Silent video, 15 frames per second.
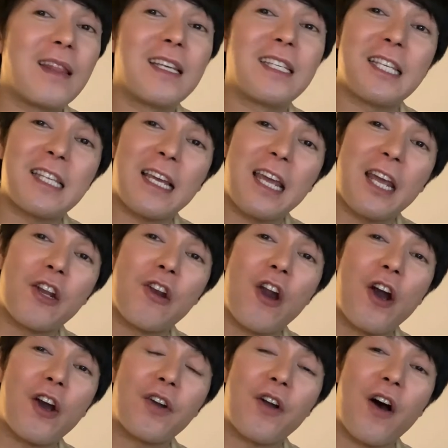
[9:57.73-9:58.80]
This is again
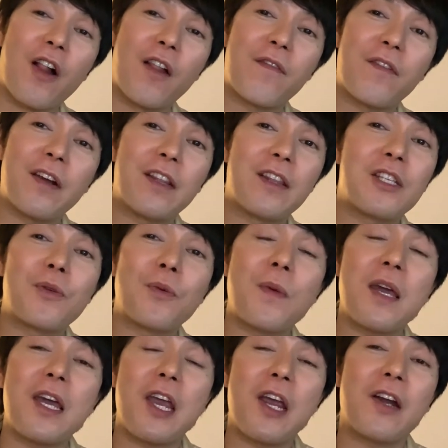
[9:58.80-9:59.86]
Hilarion Oliver in this
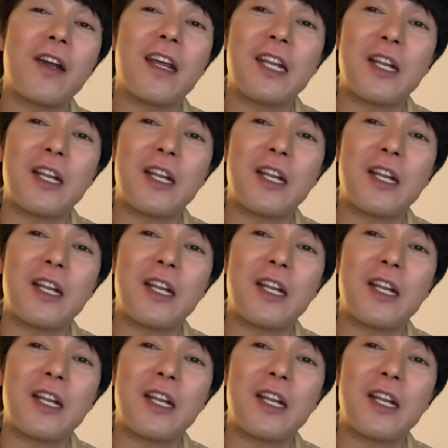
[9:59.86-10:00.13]
week here in